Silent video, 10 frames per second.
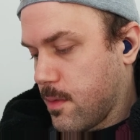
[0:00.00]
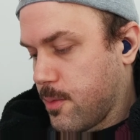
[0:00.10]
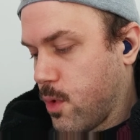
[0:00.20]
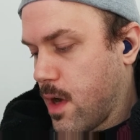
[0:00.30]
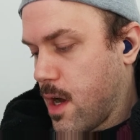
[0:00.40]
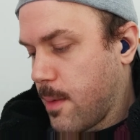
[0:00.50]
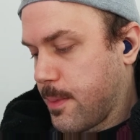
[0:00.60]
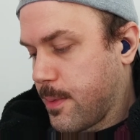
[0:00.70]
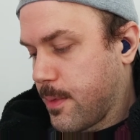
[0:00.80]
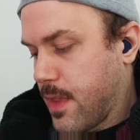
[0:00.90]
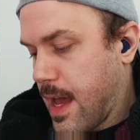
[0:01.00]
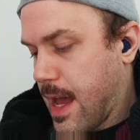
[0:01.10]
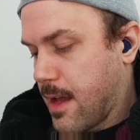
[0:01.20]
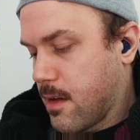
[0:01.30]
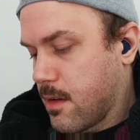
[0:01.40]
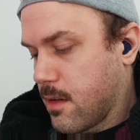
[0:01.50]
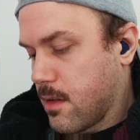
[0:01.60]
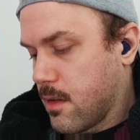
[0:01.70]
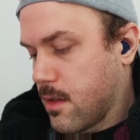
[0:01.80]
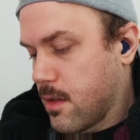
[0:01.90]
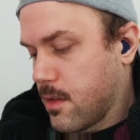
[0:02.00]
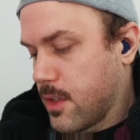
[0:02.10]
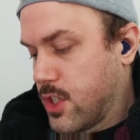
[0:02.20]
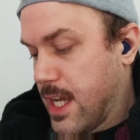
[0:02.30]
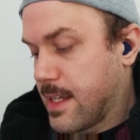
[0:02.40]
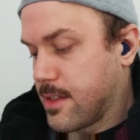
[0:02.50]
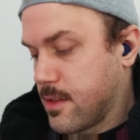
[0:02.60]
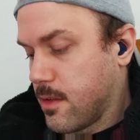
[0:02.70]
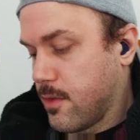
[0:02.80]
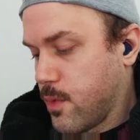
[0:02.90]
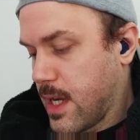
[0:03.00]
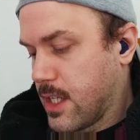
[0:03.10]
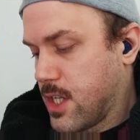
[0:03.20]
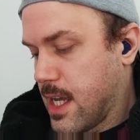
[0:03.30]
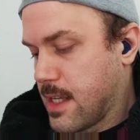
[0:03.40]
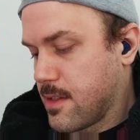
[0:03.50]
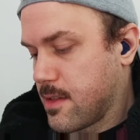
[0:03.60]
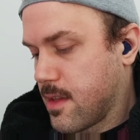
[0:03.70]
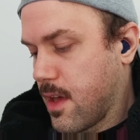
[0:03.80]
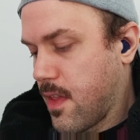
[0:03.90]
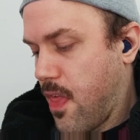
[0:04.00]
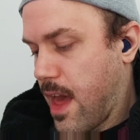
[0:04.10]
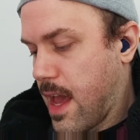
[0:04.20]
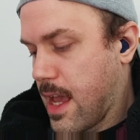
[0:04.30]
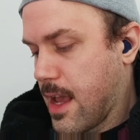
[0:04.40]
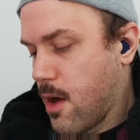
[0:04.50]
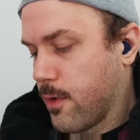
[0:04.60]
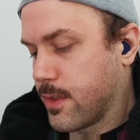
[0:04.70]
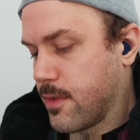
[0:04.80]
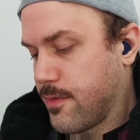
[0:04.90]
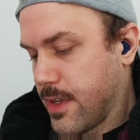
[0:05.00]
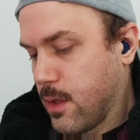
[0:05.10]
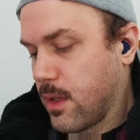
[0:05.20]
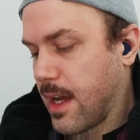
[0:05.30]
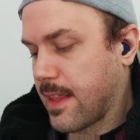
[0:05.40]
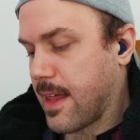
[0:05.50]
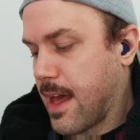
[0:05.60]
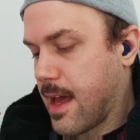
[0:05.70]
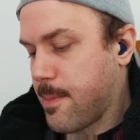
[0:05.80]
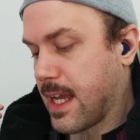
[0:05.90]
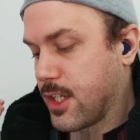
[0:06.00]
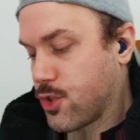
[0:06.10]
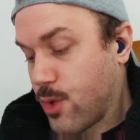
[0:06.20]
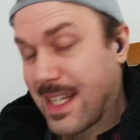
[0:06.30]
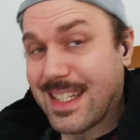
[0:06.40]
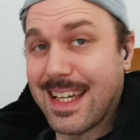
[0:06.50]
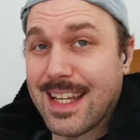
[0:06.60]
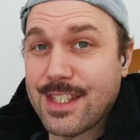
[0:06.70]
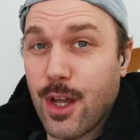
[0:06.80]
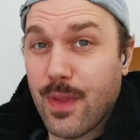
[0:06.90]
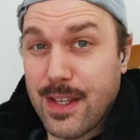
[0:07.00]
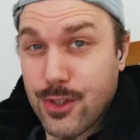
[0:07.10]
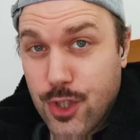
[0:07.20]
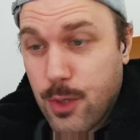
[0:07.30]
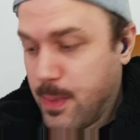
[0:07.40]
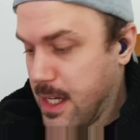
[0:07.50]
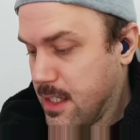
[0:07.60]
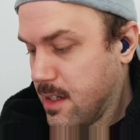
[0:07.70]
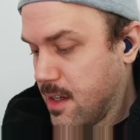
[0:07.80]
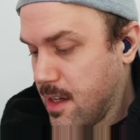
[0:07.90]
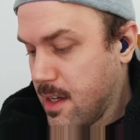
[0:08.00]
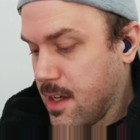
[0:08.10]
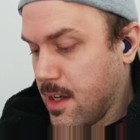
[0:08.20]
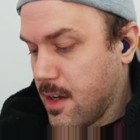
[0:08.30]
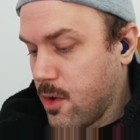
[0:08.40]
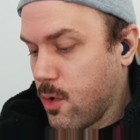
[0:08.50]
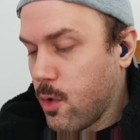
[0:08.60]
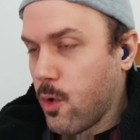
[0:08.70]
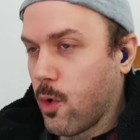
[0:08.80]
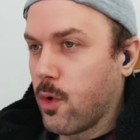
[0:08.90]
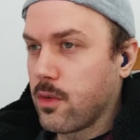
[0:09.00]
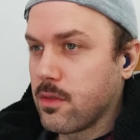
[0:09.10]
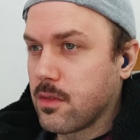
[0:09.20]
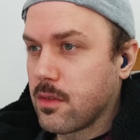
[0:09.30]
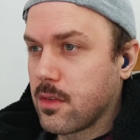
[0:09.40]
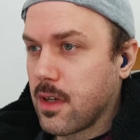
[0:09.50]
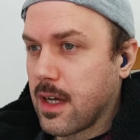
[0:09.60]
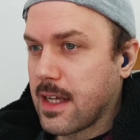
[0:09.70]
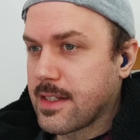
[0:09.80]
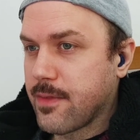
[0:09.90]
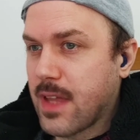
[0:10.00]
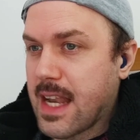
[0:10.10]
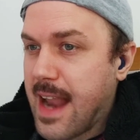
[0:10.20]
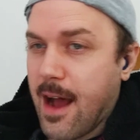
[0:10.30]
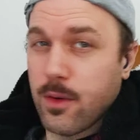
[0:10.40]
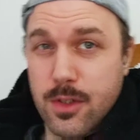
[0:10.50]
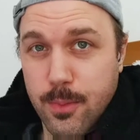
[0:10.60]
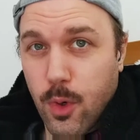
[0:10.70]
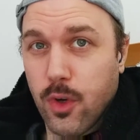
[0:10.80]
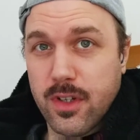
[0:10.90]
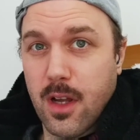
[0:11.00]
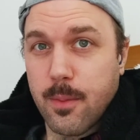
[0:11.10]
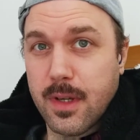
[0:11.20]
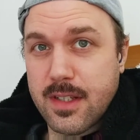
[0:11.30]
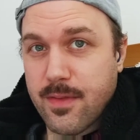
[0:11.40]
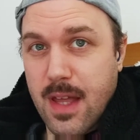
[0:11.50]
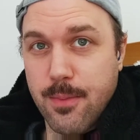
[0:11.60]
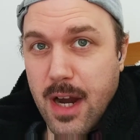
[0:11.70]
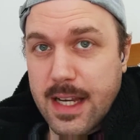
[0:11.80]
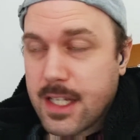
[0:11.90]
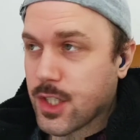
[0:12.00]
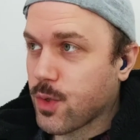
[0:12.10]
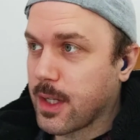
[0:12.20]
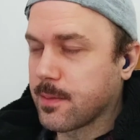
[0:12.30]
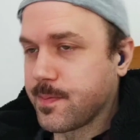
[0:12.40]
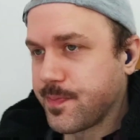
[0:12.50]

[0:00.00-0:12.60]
brought up that the gist of which is that they often feel like they're being treated as though they're stupid, or as if they're now subordinate because of their brain injury.